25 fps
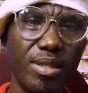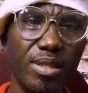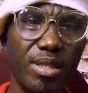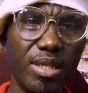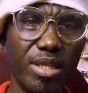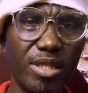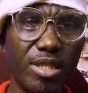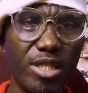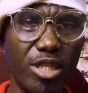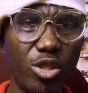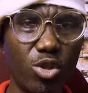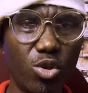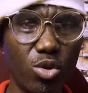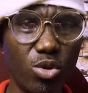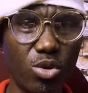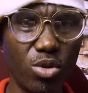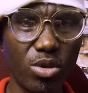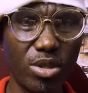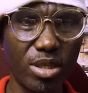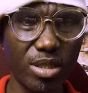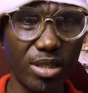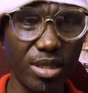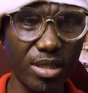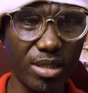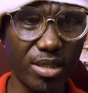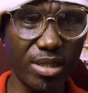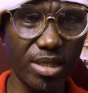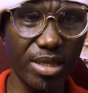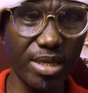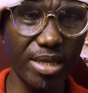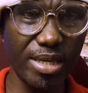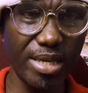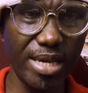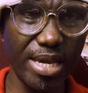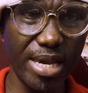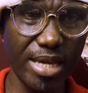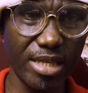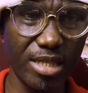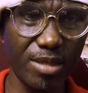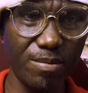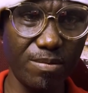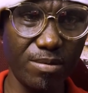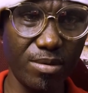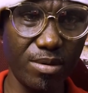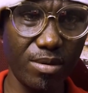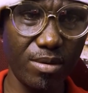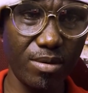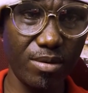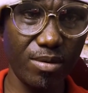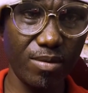62 to 63 years
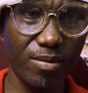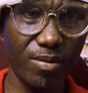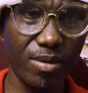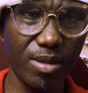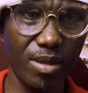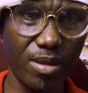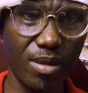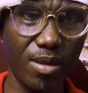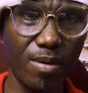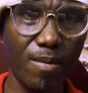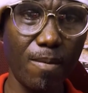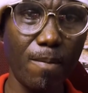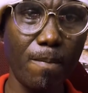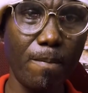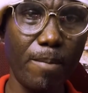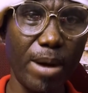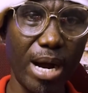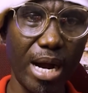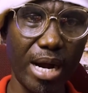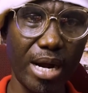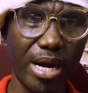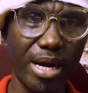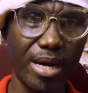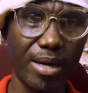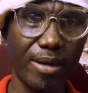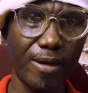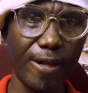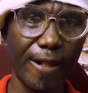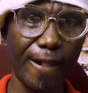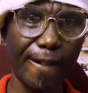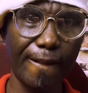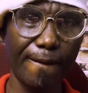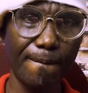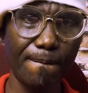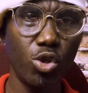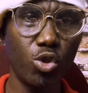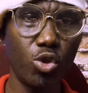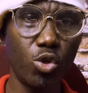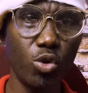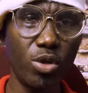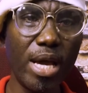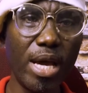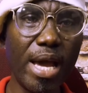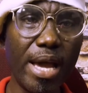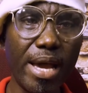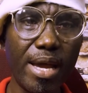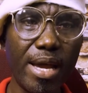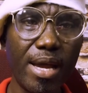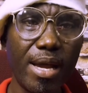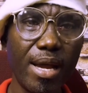back.
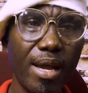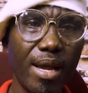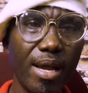Today,